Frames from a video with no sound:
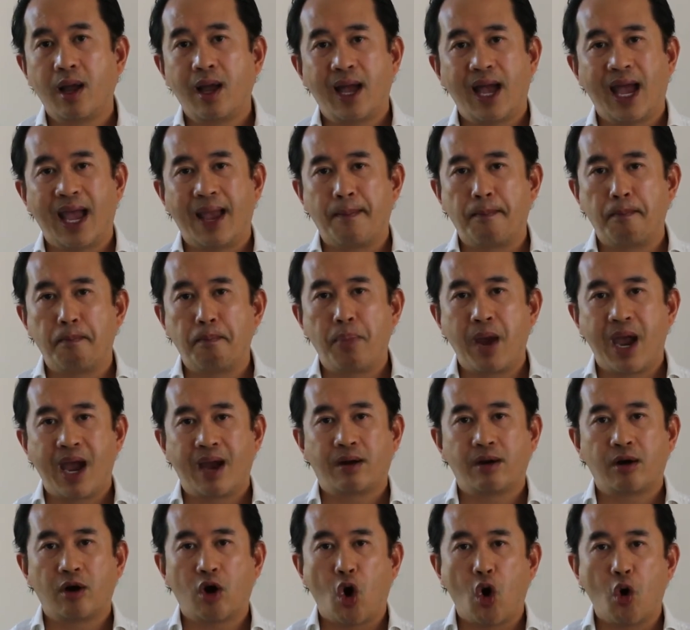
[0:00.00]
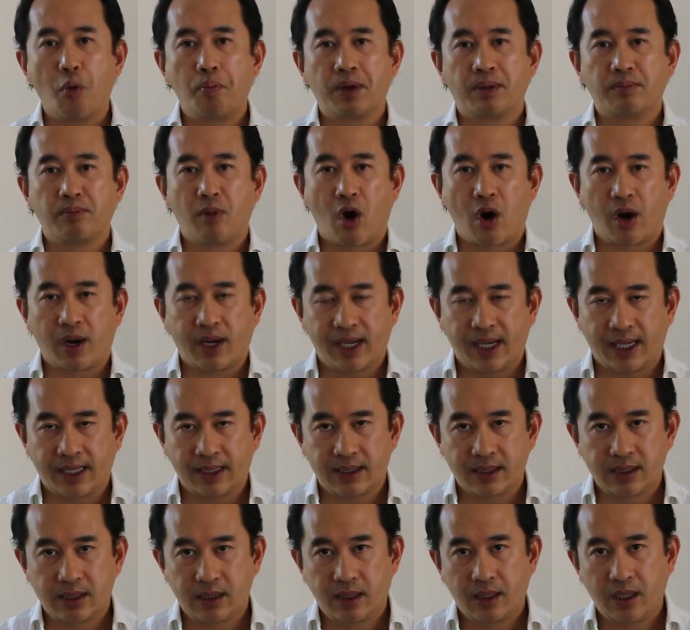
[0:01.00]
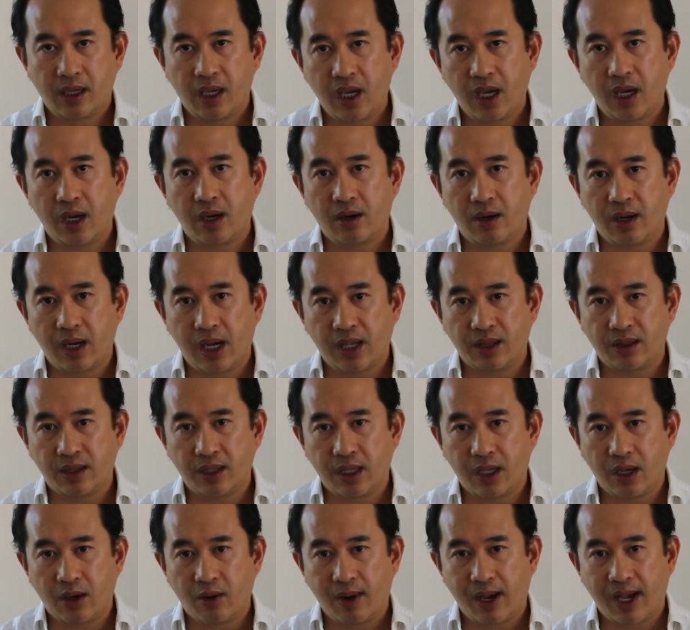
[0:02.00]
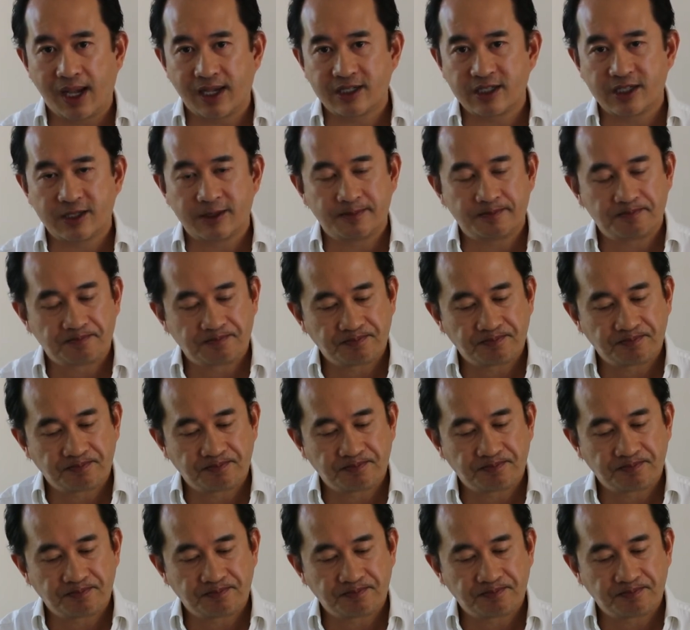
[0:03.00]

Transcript: a better open market here in the US.